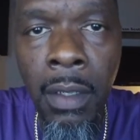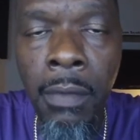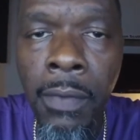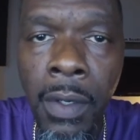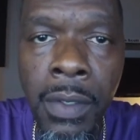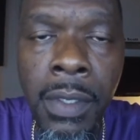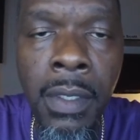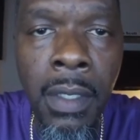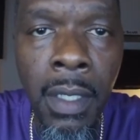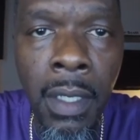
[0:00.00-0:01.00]
first
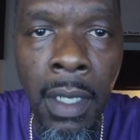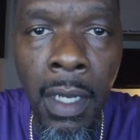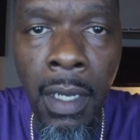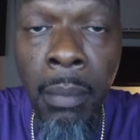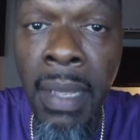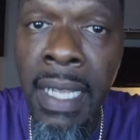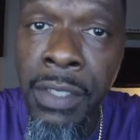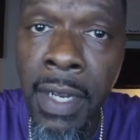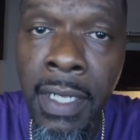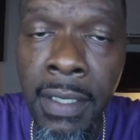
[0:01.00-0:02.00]

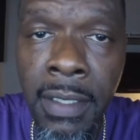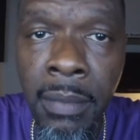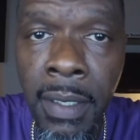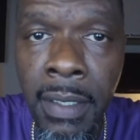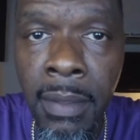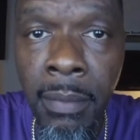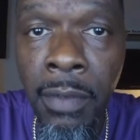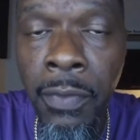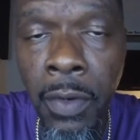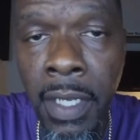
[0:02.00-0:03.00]
backtrack a little bit
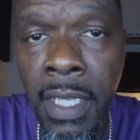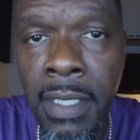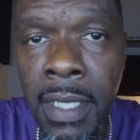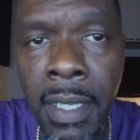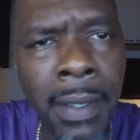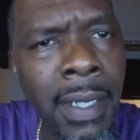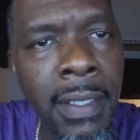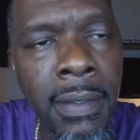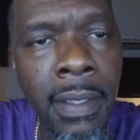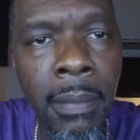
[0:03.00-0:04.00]
before it gets there
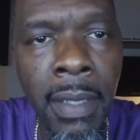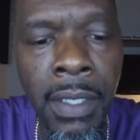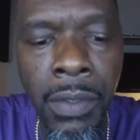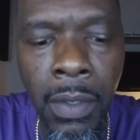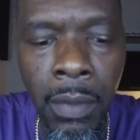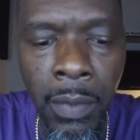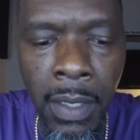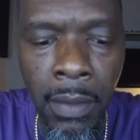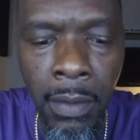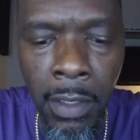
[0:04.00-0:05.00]
and make sure
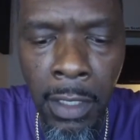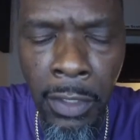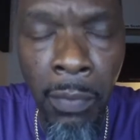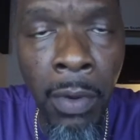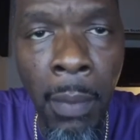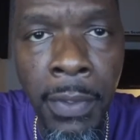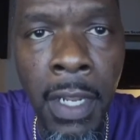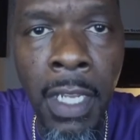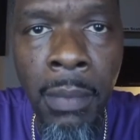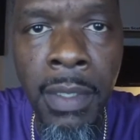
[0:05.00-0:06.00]
we get the proper
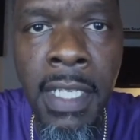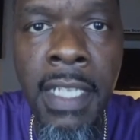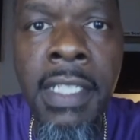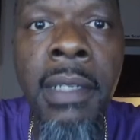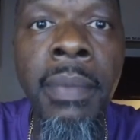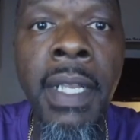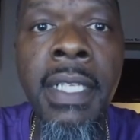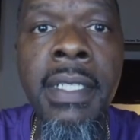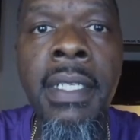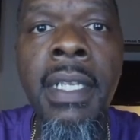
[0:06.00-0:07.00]
documentation in
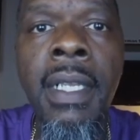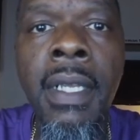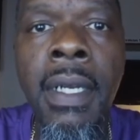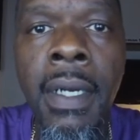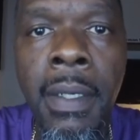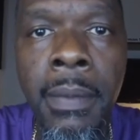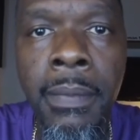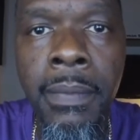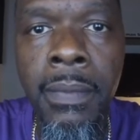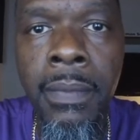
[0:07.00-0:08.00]
place
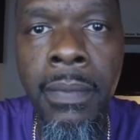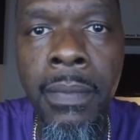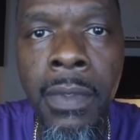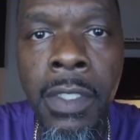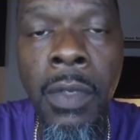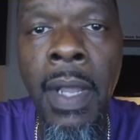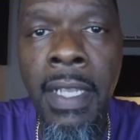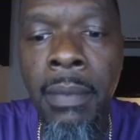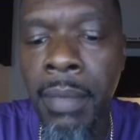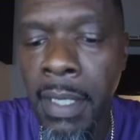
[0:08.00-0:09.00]
so I
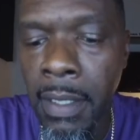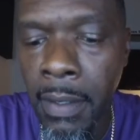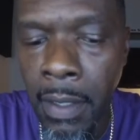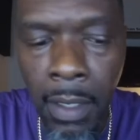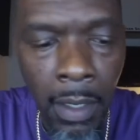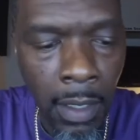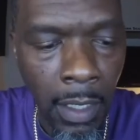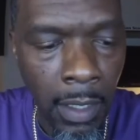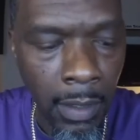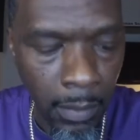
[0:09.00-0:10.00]
can be
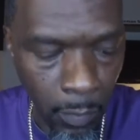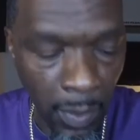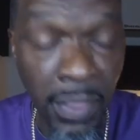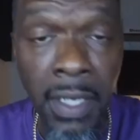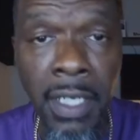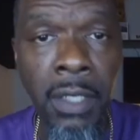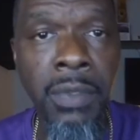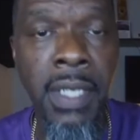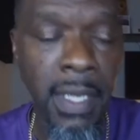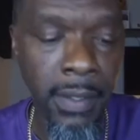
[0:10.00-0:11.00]
within legal
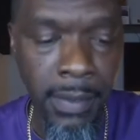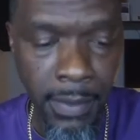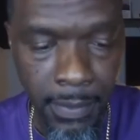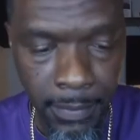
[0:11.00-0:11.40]
standards.